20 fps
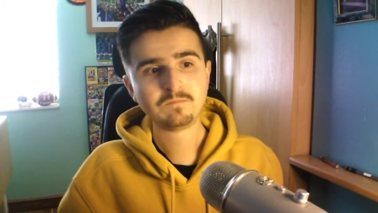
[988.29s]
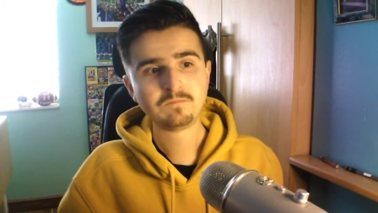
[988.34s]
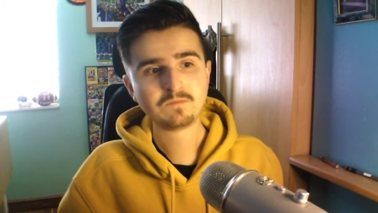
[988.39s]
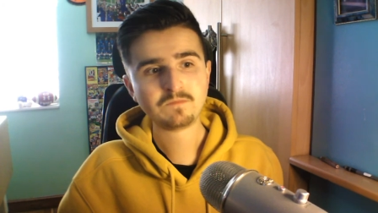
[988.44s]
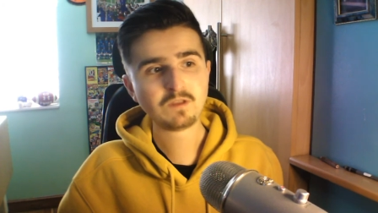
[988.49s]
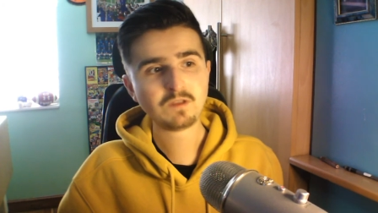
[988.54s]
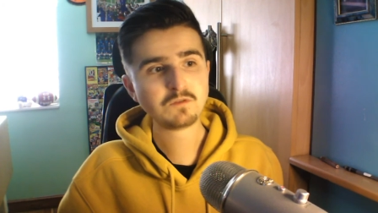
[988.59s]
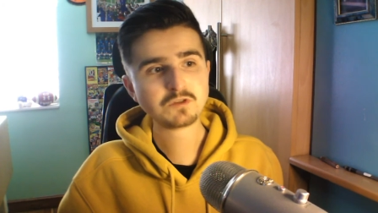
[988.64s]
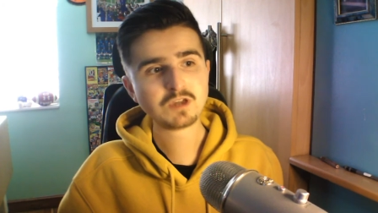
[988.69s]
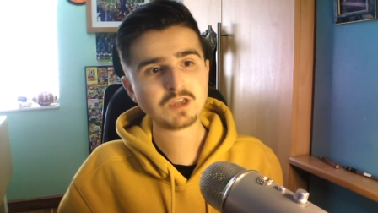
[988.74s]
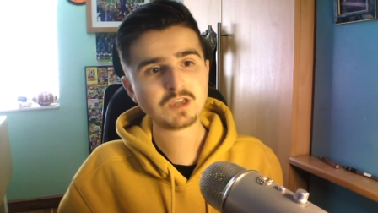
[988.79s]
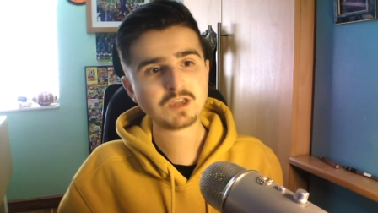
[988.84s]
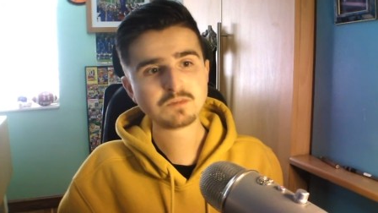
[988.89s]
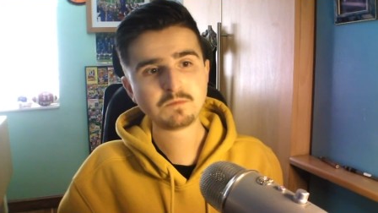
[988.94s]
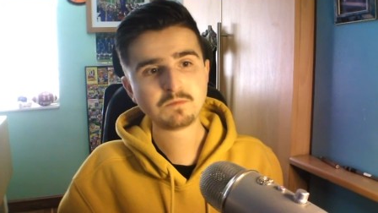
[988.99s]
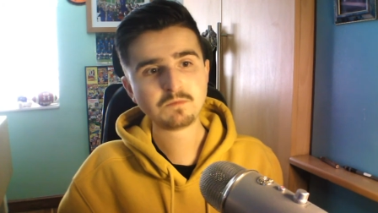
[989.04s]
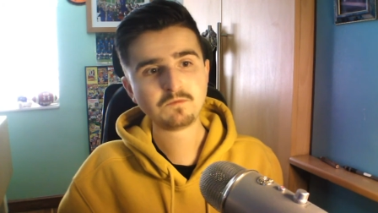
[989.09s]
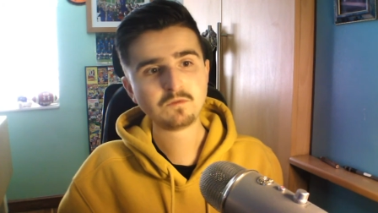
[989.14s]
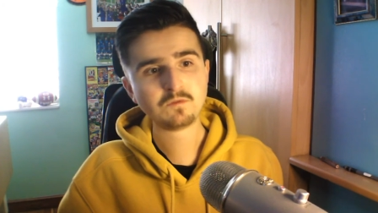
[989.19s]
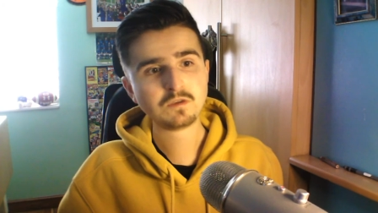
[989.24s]
Don't
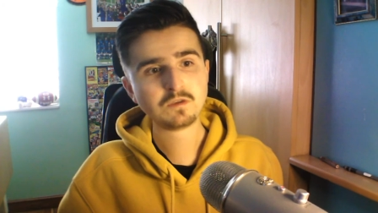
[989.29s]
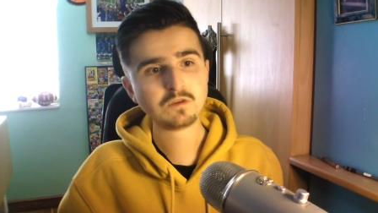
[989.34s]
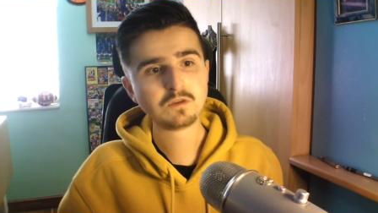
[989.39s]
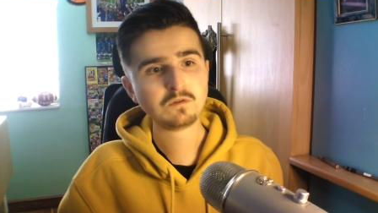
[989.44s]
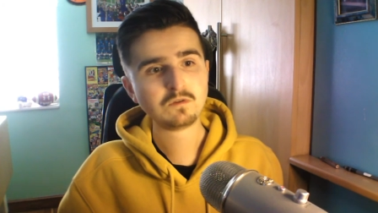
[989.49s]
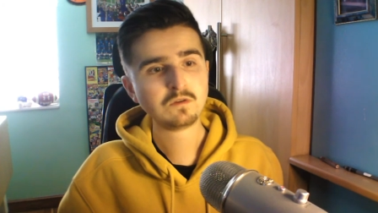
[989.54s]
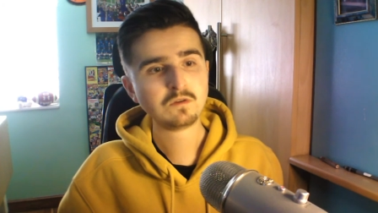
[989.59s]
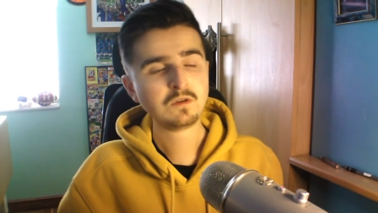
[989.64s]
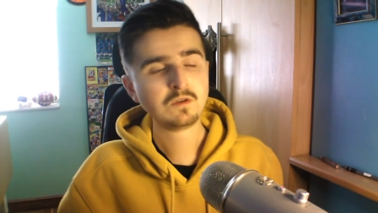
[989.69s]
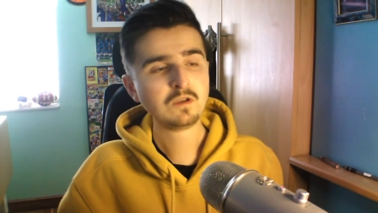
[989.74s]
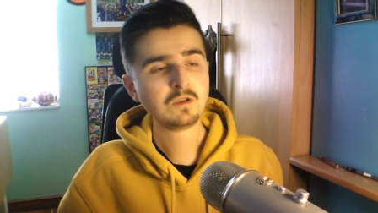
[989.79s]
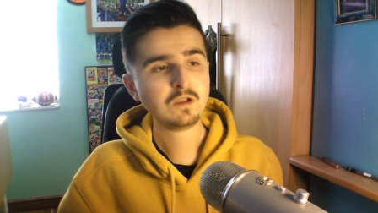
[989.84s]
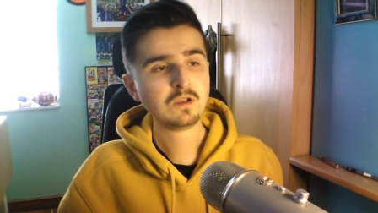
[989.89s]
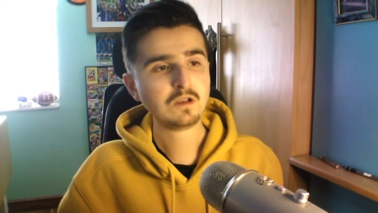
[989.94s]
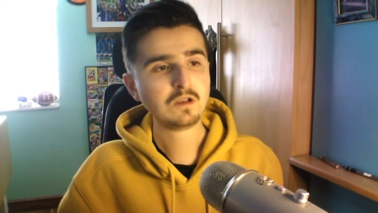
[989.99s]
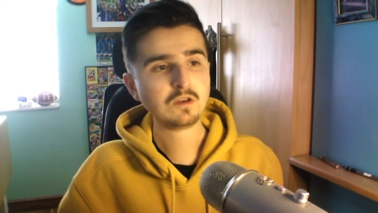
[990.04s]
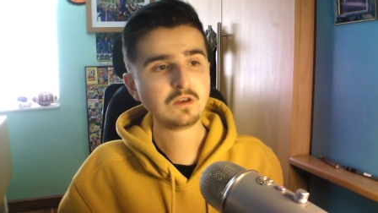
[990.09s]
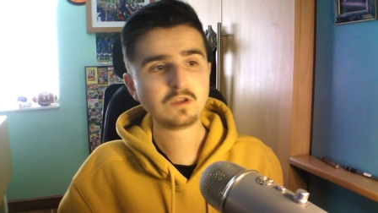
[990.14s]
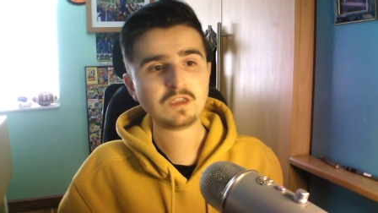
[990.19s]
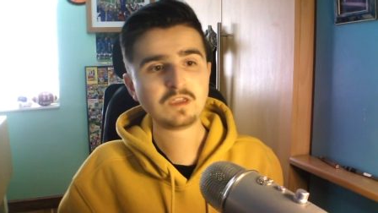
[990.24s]
judge before you
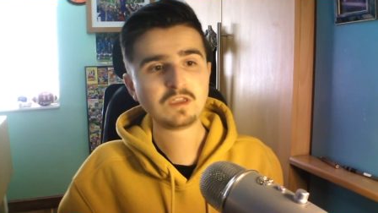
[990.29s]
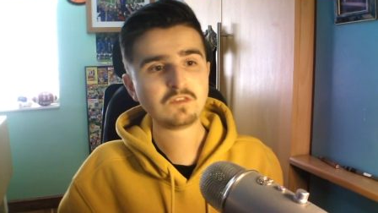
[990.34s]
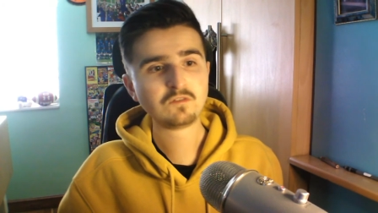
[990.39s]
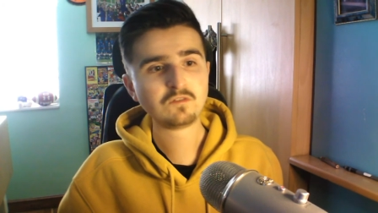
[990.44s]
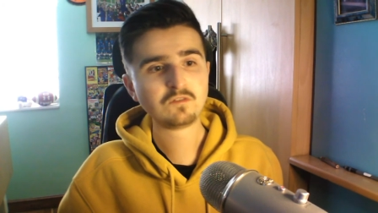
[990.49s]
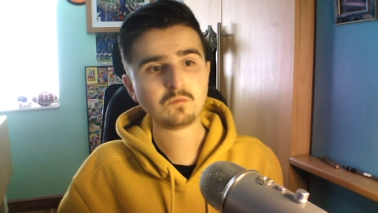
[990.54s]
look into